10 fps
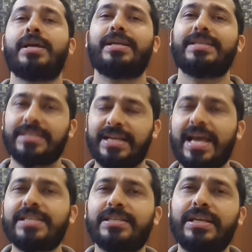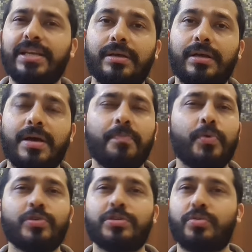It is nicely
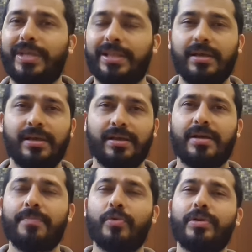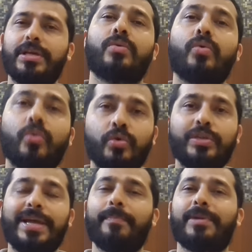composed with Cambodian
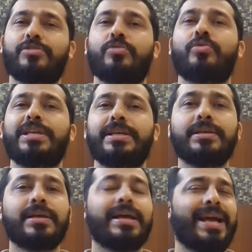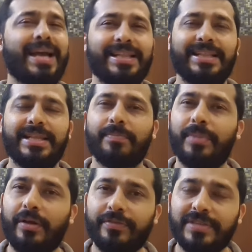oud and patchouli, and that
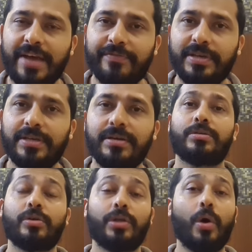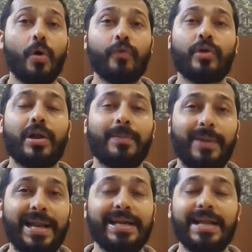bit of saffron. So the overall
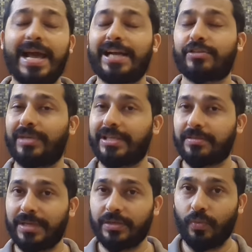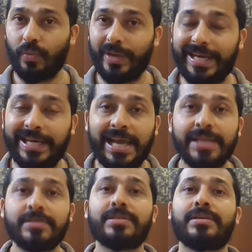blend actually smells very
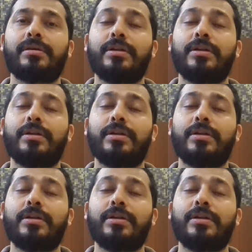nice.